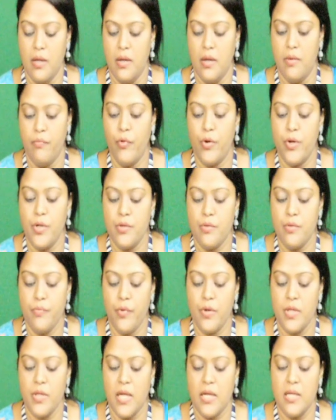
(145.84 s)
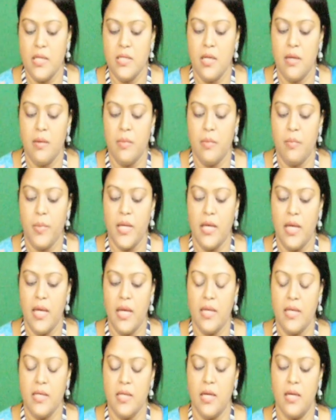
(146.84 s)
4 into 4, that is by
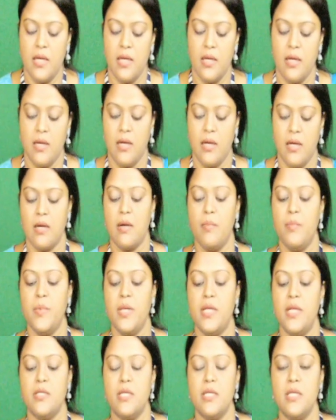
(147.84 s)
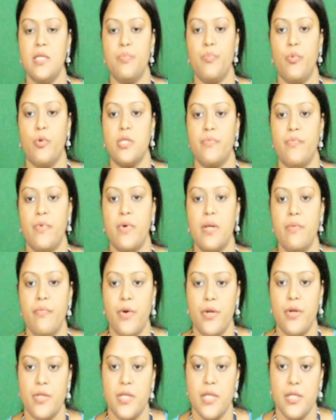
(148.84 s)
8 combination is possible
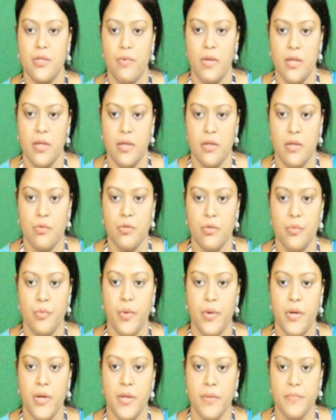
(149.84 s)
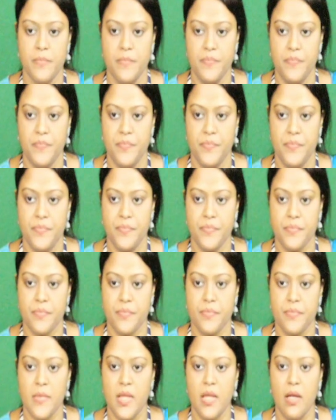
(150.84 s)
for this one, 2 to the power
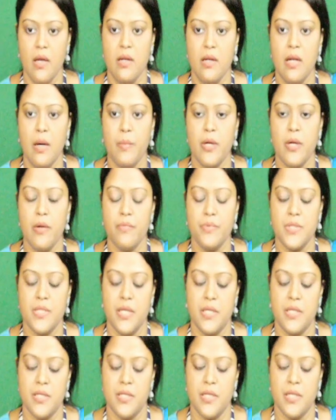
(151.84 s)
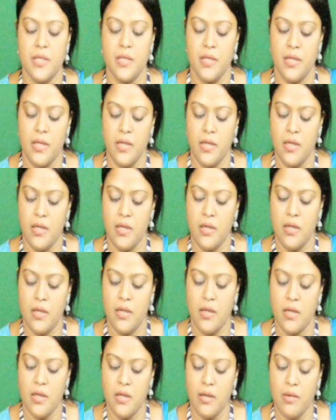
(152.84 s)
number of states
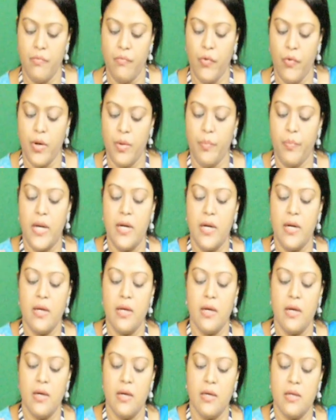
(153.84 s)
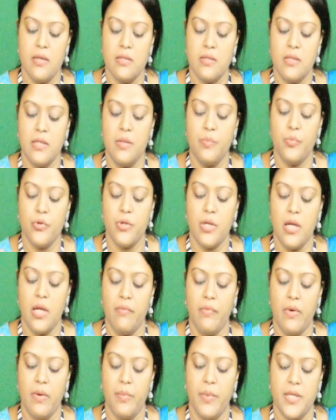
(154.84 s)
for per input
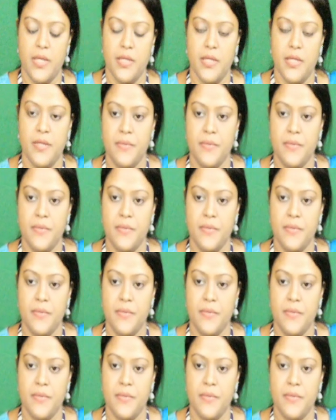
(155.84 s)
alphabet.